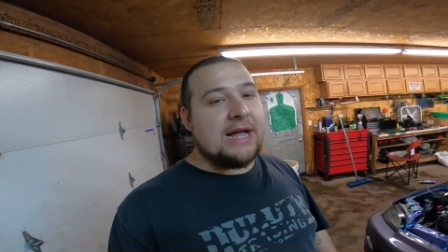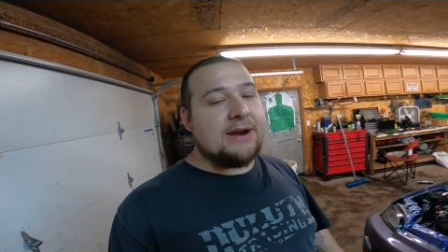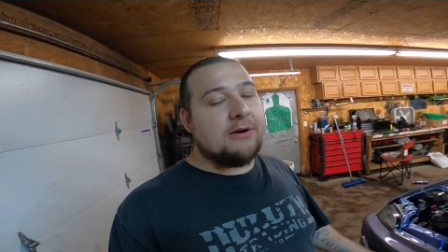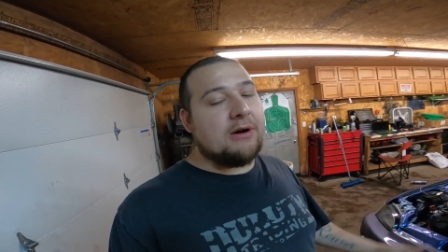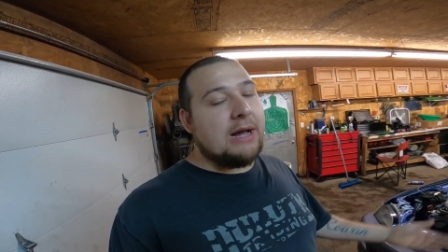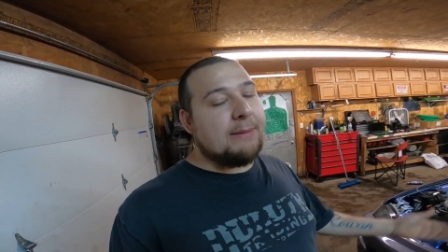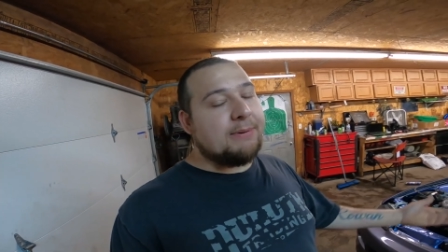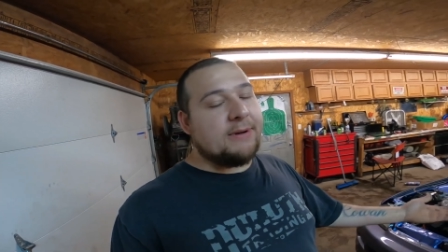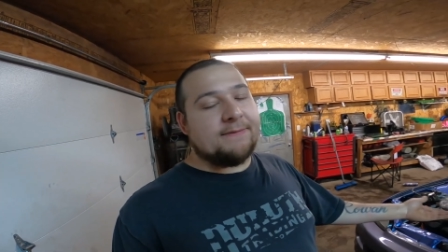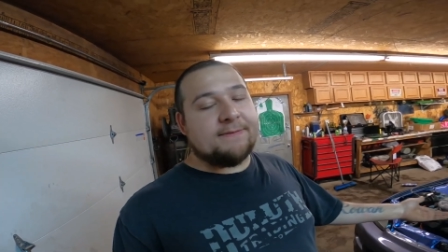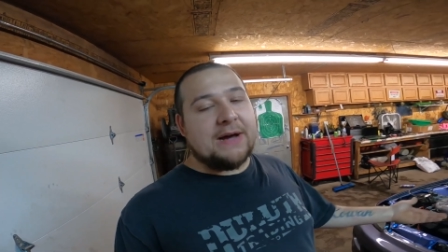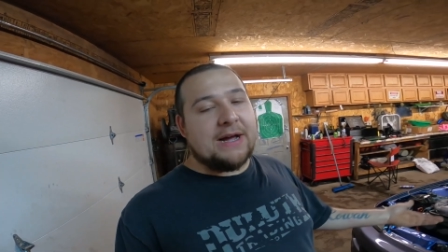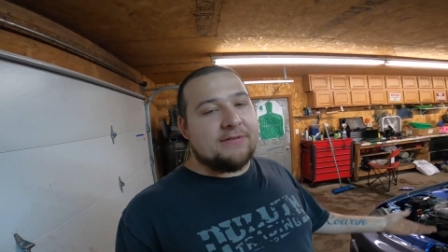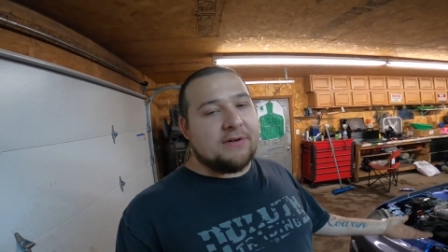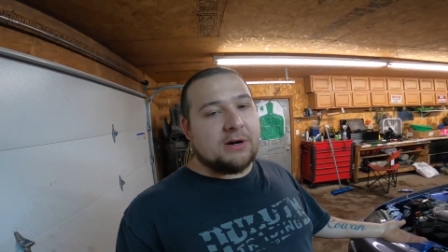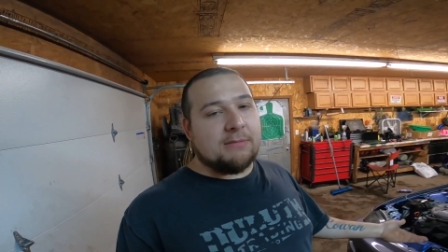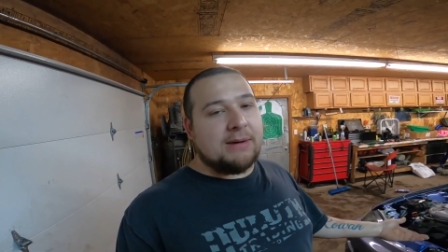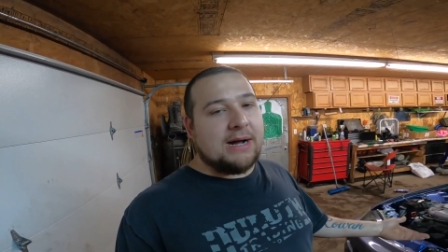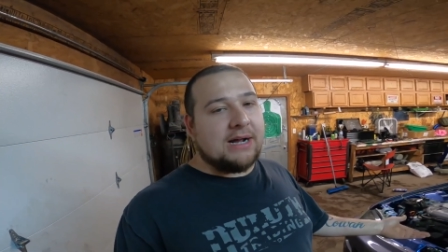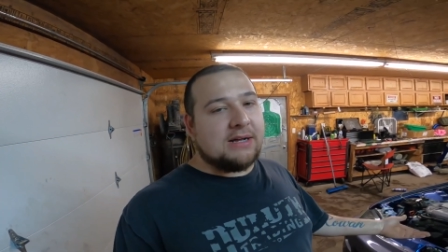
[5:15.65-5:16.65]
I don't know. I put
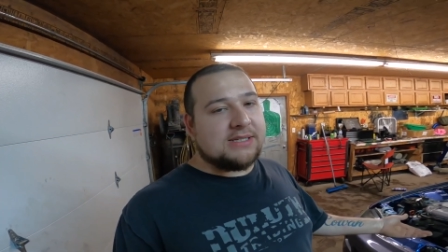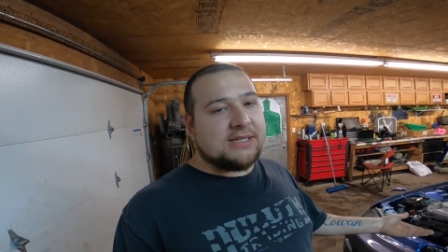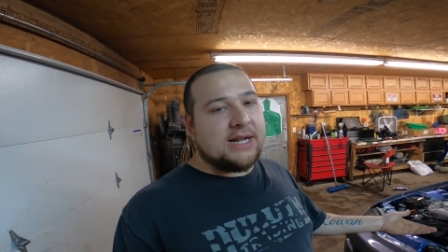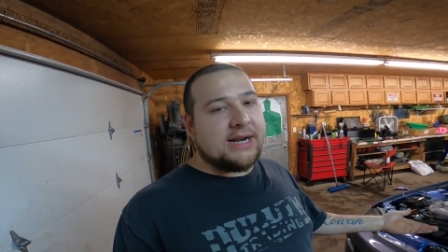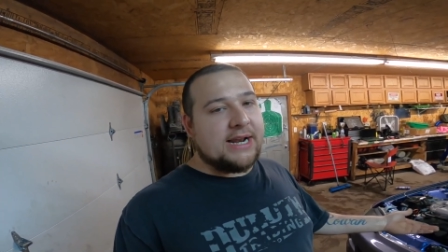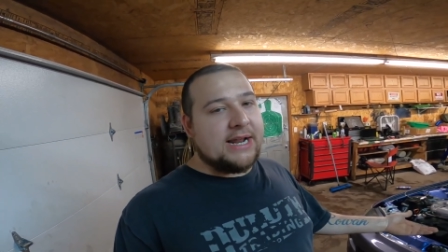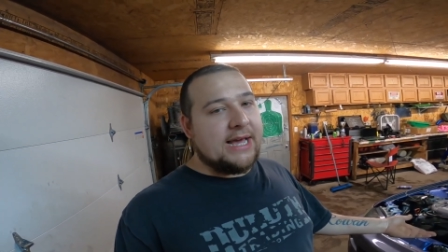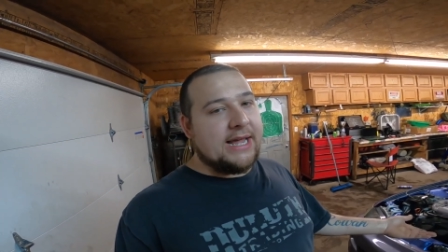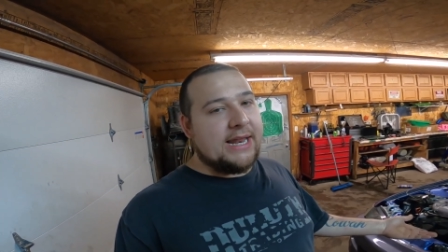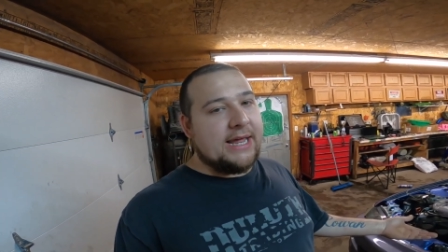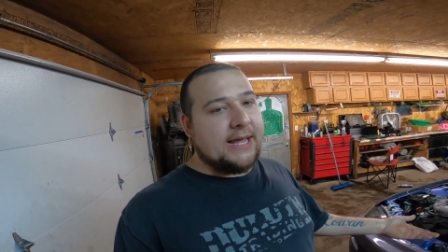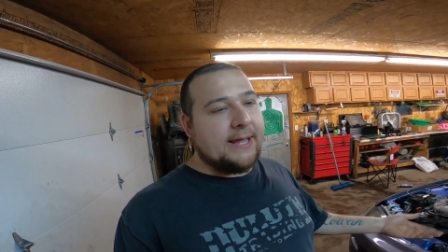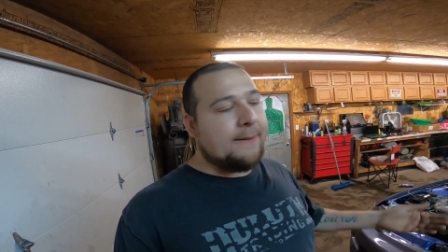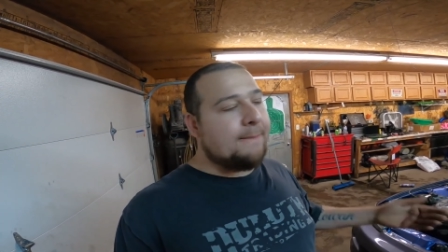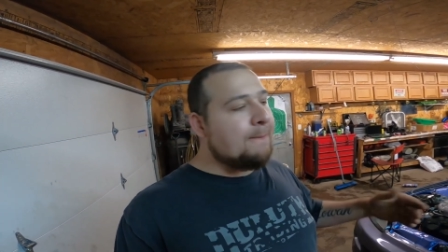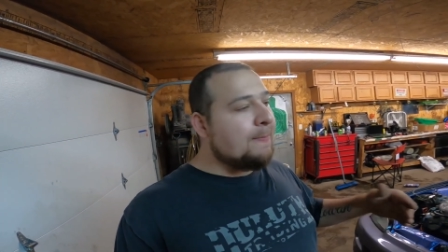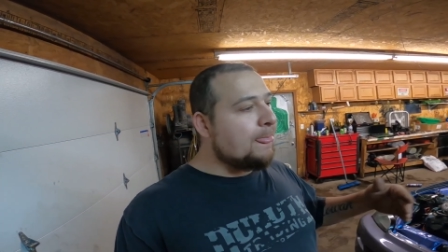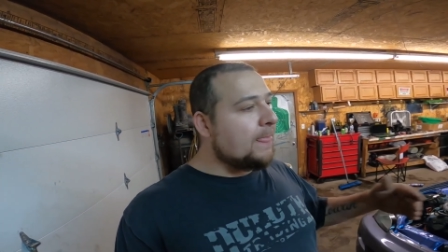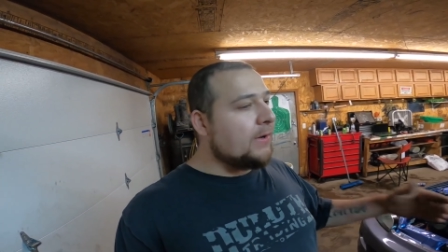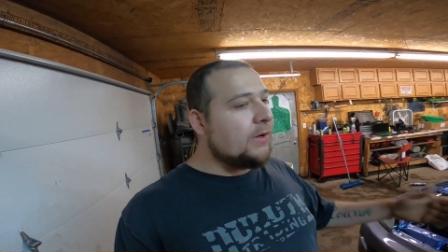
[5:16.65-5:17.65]
500 miles on
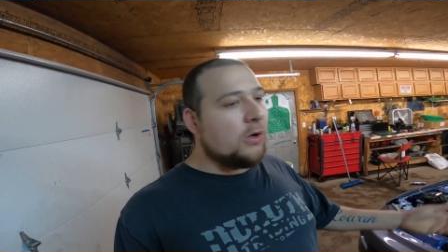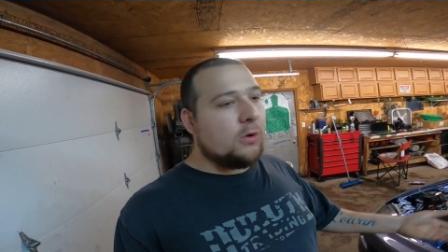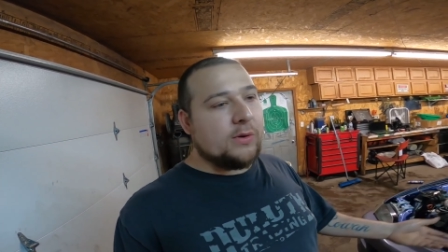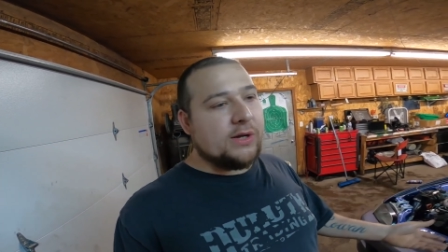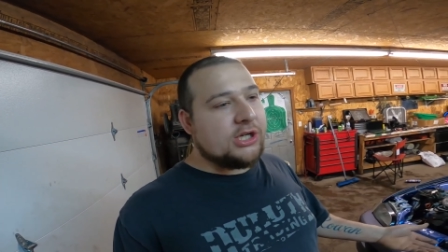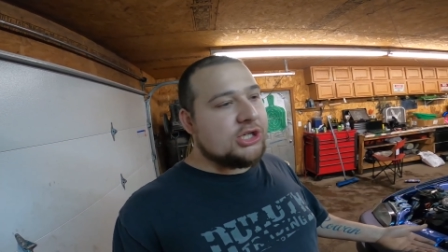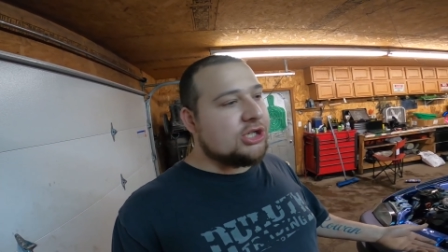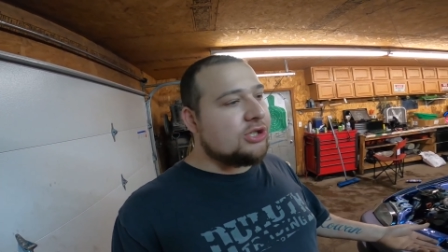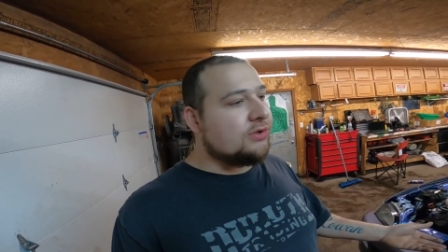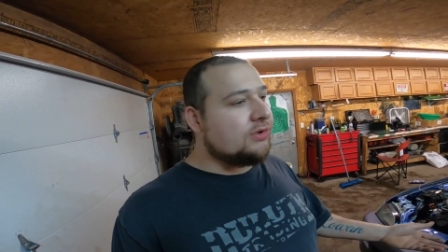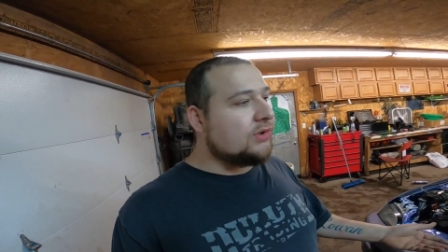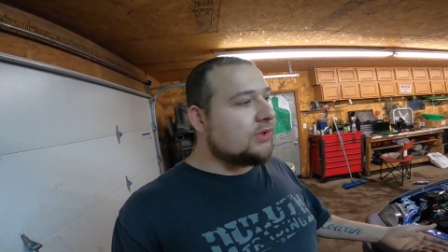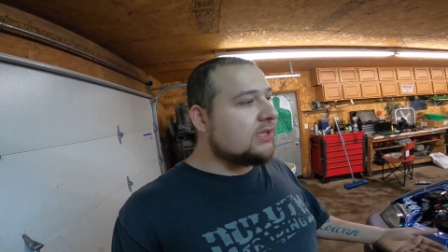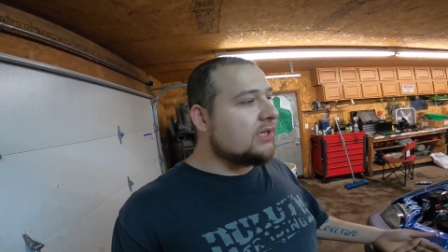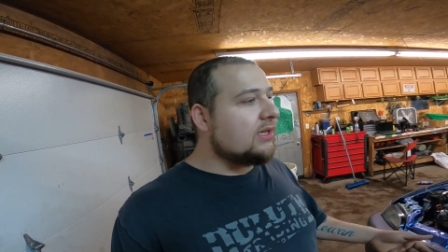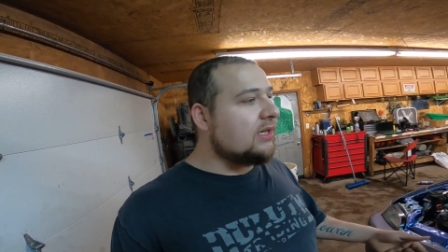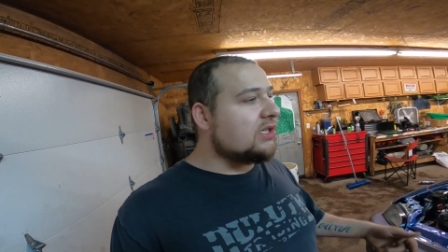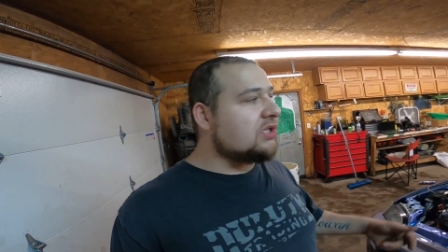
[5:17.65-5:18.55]
an NA, no issues.